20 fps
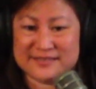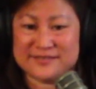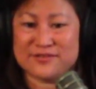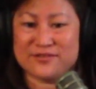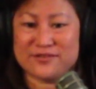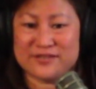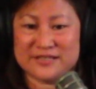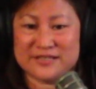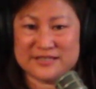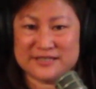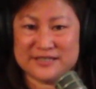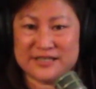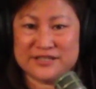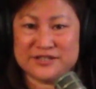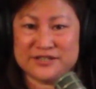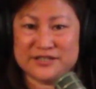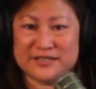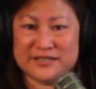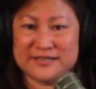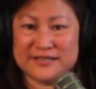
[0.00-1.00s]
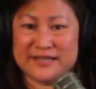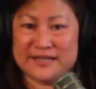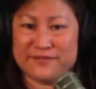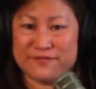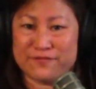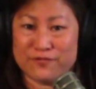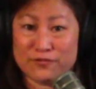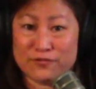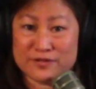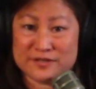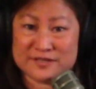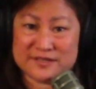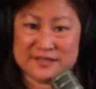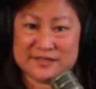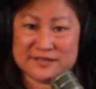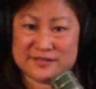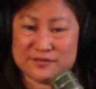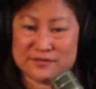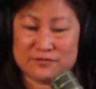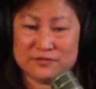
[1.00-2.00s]
organization that
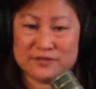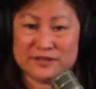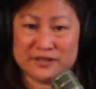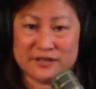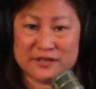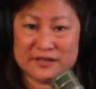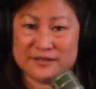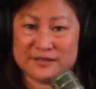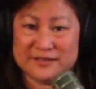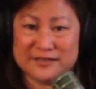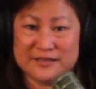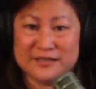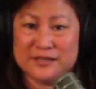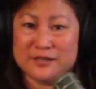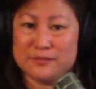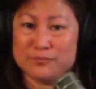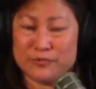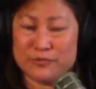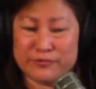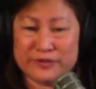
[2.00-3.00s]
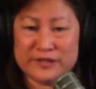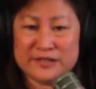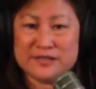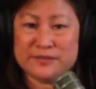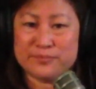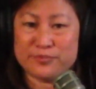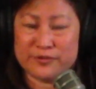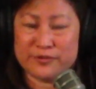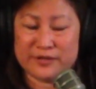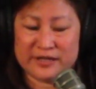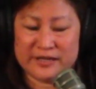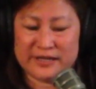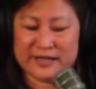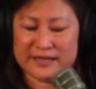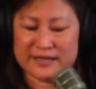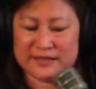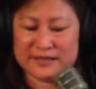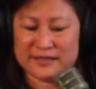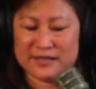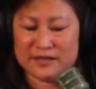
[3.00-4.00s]
focuses solely on marine debris
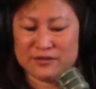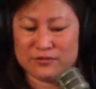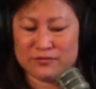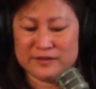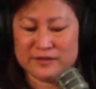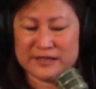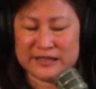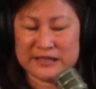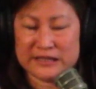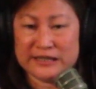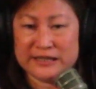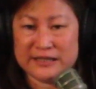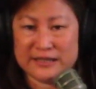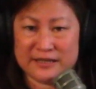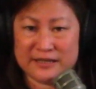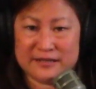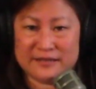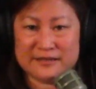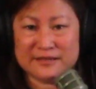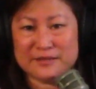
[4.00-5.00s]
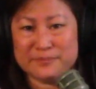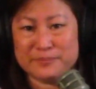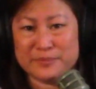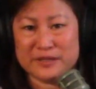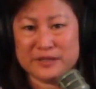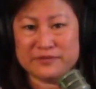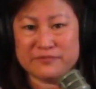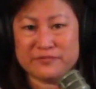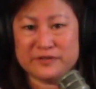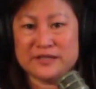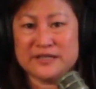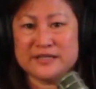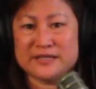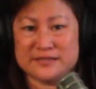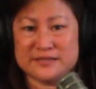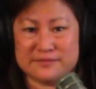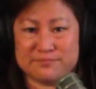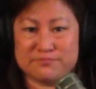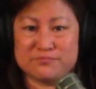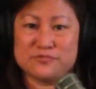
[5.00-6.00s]
and not only cleaning it up, but really
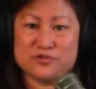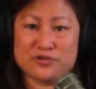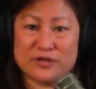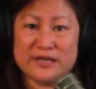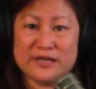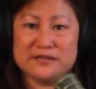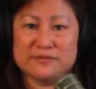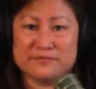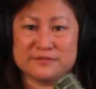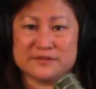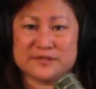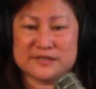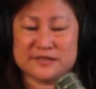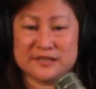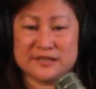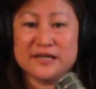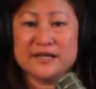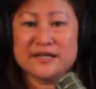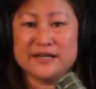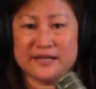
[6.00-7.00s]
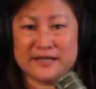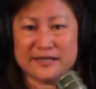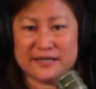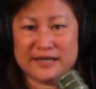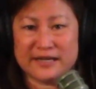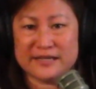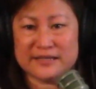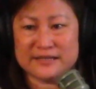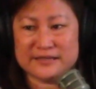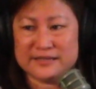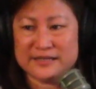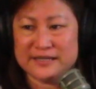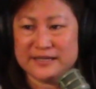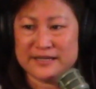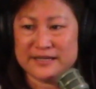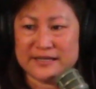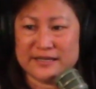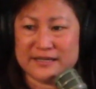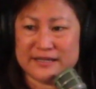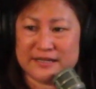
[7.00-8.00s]
trying to study it and
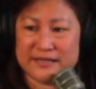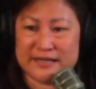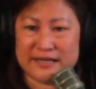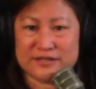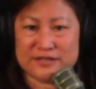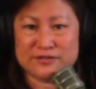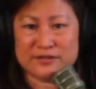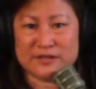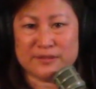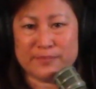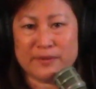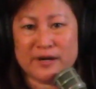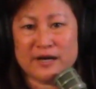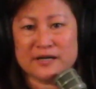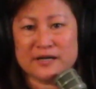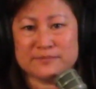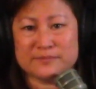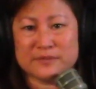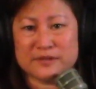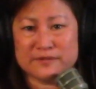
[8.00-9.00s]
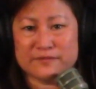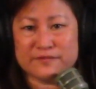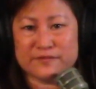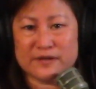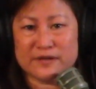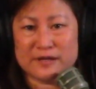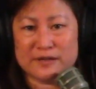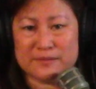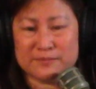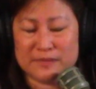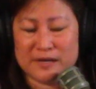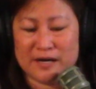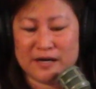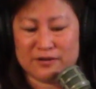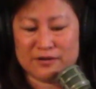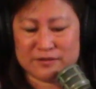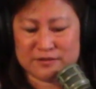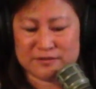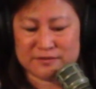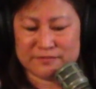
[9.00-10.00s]
get to the bottom of
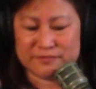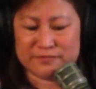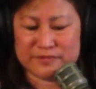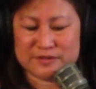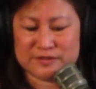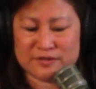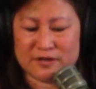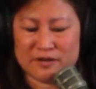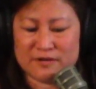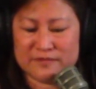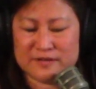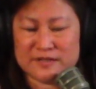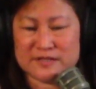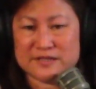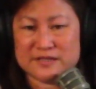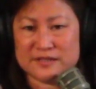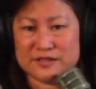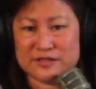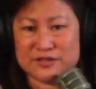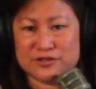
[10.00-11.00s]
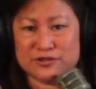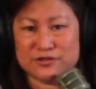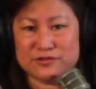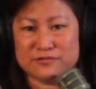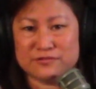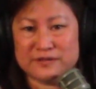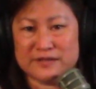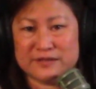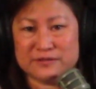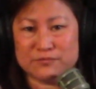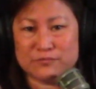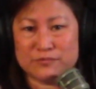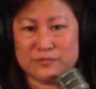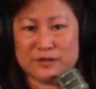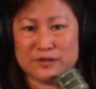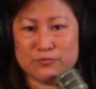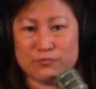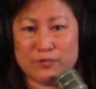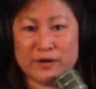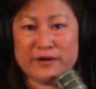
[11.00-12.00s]
how to resolve this issue
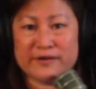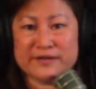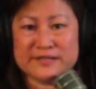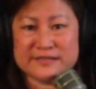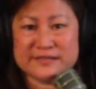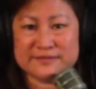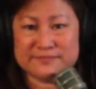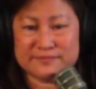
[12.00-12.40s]
and where it's,